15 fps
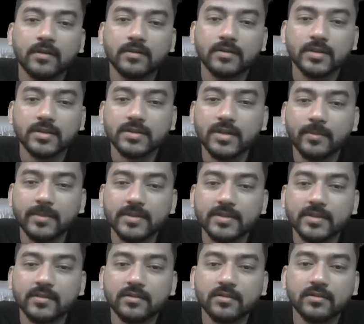
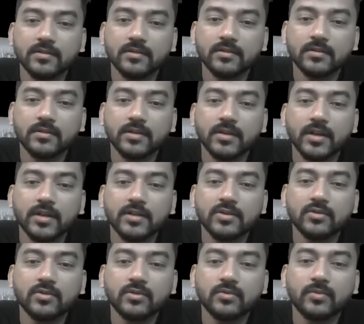summation n is
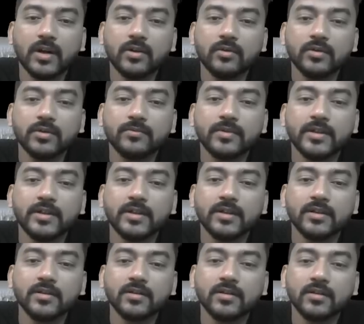equal to 1 to
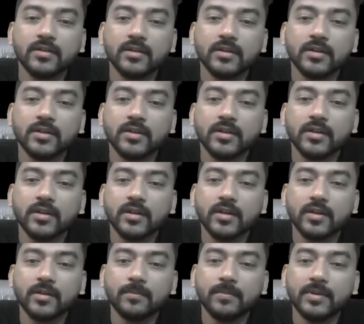infinity
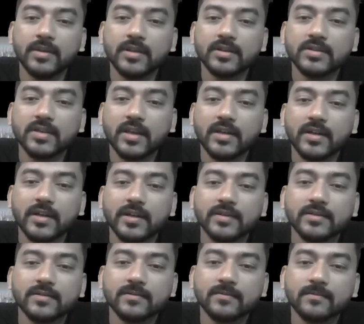bn sin
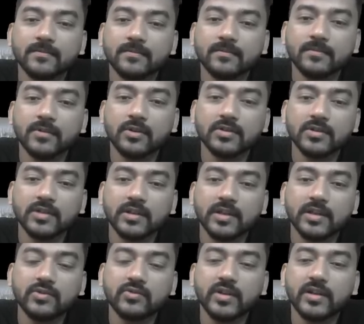nx, because
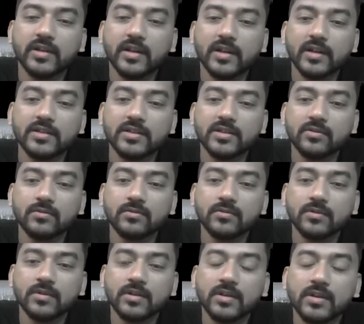a0 and an are 0.
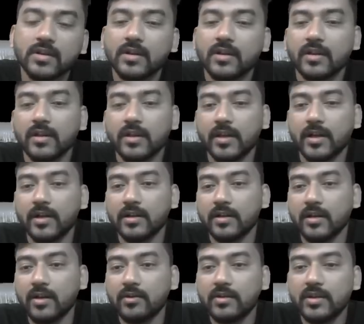And
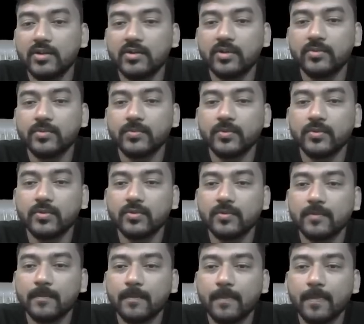now here you have to put
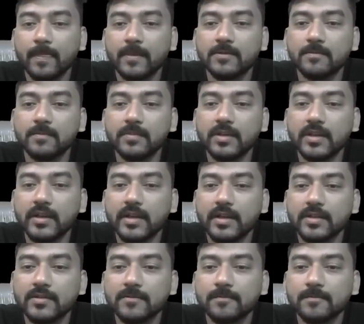bn as